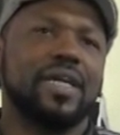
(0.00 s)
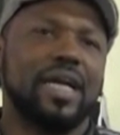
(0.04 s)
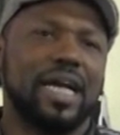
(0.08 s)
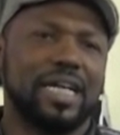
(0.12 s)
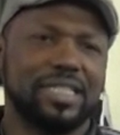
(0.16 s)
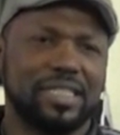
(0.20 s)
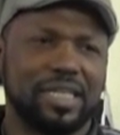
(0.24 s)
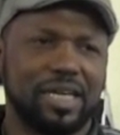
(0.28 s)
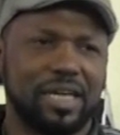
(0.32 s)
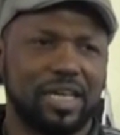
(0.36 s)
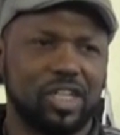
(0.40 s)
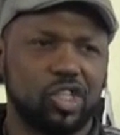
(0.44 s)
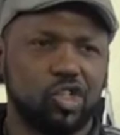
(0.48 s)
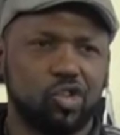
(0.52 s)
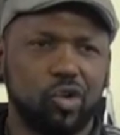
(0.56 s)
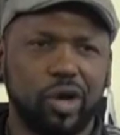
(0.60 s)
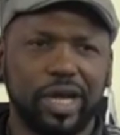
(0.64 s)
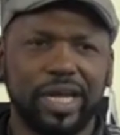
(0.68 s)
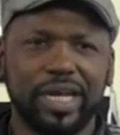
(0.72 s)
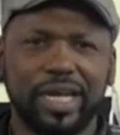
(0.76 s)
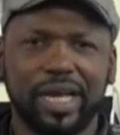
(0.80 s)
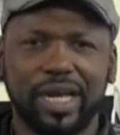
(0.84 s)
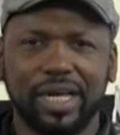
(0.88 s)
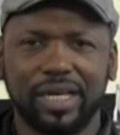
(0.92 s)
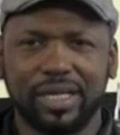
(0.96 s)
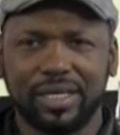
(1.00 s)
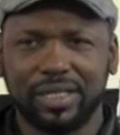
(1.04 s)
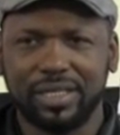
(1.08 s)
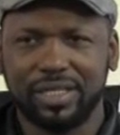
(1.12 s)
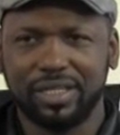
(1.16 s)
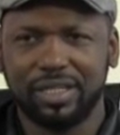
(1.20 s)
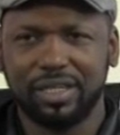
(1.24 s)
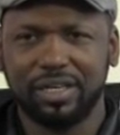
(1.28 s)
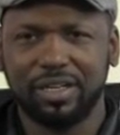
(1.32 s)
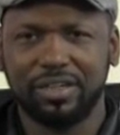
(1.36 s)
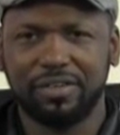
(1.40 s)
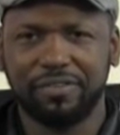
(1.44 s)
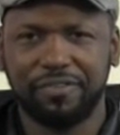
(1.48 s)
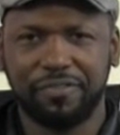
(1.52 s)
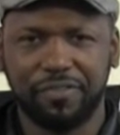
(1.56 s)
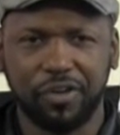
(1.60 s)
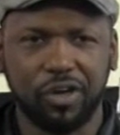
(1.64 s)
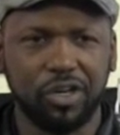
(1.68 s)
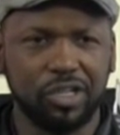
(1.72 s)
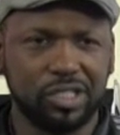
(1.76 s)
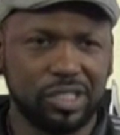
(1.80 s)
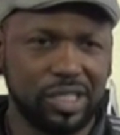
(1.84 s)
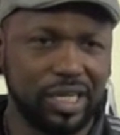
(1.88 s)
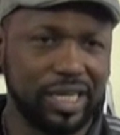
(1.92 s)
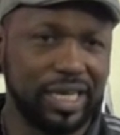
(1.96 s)
as a trainer,
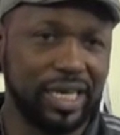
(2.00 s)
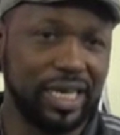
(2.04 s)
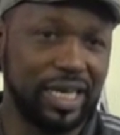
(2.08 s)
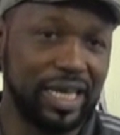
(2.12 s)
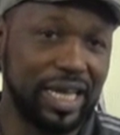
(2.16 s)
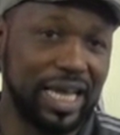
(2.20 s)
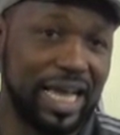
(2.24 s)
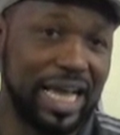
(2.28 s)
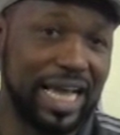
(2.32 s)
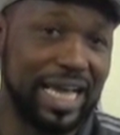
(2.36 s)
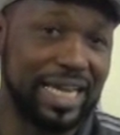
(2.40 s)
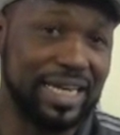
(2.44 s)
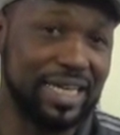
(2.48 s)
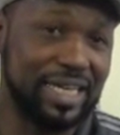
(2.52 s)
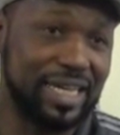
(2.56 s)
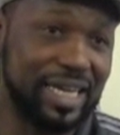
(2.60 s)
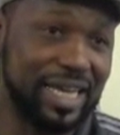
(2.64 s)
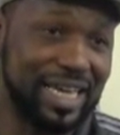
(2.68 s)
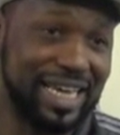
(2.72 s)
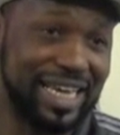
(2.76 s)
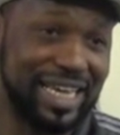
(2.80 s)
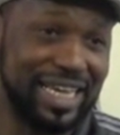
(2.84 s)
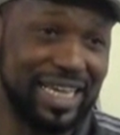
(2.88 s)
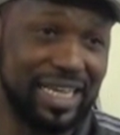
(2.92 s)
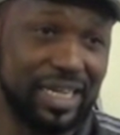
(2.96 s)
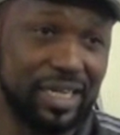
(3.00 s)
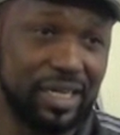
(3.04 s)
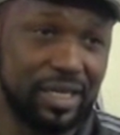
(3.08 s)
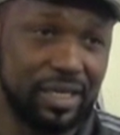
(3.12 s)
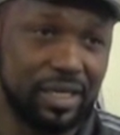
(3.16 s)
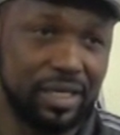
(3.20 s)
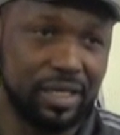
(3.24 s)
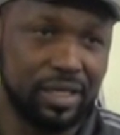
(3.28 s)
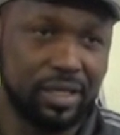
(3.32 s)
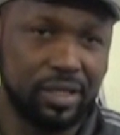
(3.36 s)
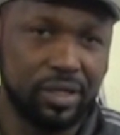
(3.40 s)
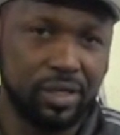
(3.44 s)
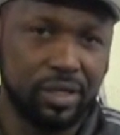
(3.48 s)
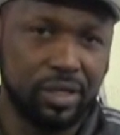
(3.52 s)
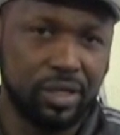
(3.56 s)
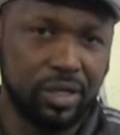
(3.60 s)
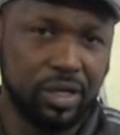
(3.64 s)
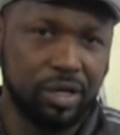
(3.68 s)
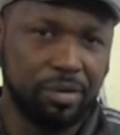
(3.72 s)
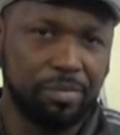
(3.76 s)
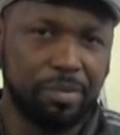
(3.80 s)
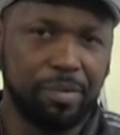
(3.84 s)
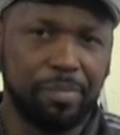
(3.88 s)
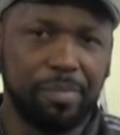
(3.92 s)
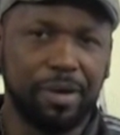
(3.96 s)
firstly, and a
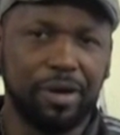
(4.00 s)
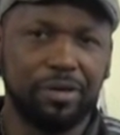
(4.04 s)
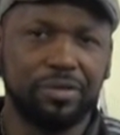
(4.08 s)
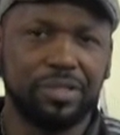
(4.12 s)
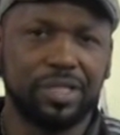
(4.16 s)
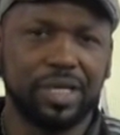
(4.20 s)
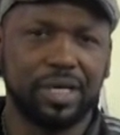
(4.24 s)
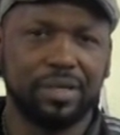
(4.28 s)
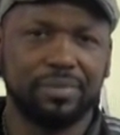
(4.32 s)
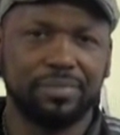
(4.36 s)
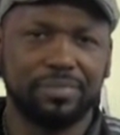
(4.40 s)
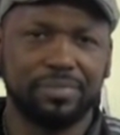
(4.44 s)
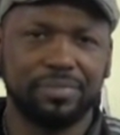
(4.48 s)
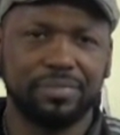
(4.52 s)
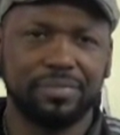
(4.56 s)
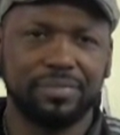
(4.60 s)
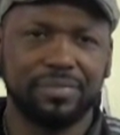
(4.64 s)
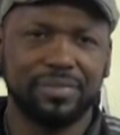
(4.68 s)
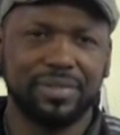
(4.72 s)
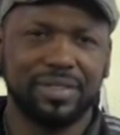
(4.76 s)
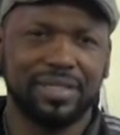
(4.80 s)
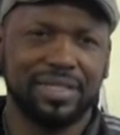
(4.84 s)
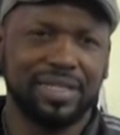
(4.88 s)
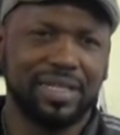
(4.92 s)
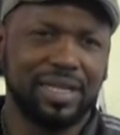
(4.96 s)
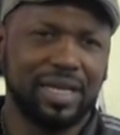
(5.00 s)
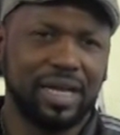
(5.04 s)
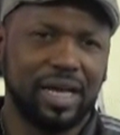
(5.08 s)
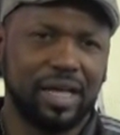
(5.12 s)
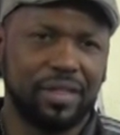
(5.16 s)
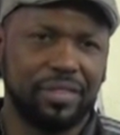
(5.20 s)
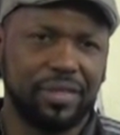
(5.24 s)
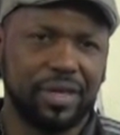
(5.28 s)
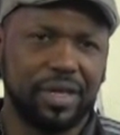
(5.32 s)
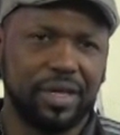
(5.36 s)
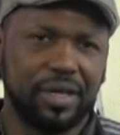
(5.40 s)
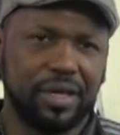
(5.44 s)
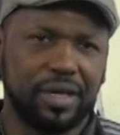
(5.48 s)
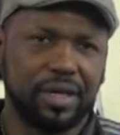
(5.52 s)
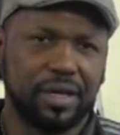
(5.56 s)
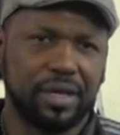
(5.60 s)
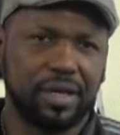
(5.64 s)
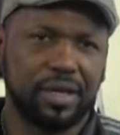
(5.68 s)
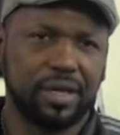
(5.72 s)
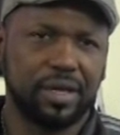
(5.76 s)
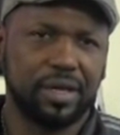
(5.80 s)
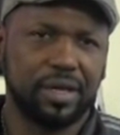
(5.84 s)
promoter. I think